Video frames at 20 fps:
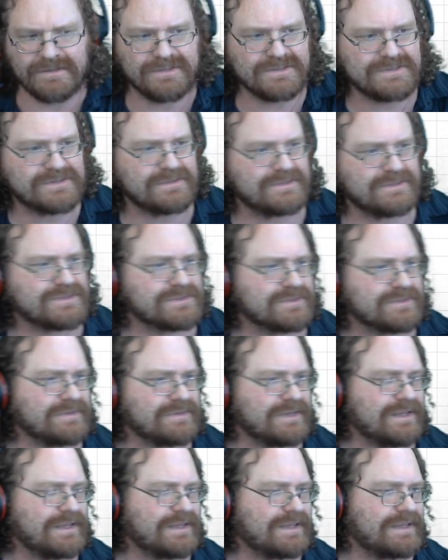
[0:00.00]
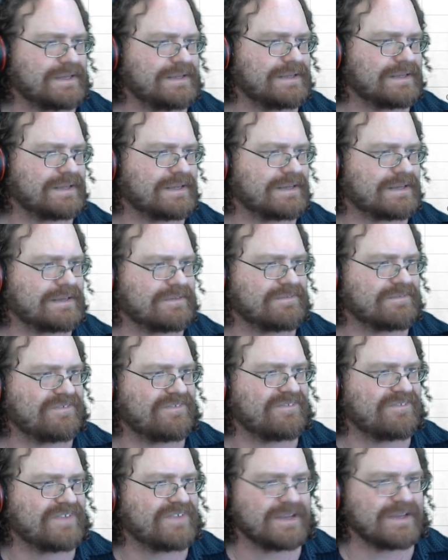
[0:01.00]
So let's go ahead and
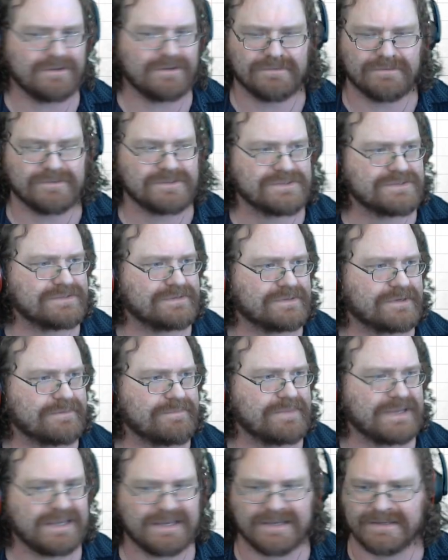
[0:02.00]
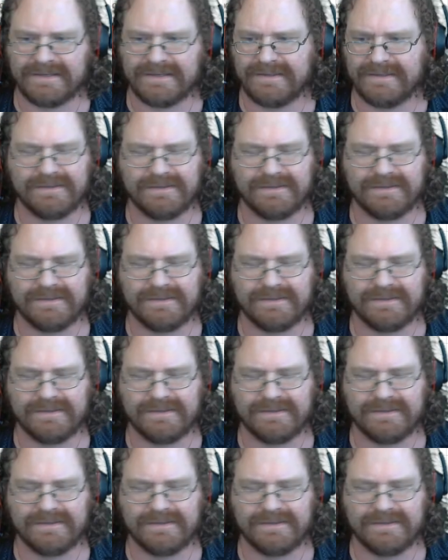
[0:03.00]
fade over to our Mac.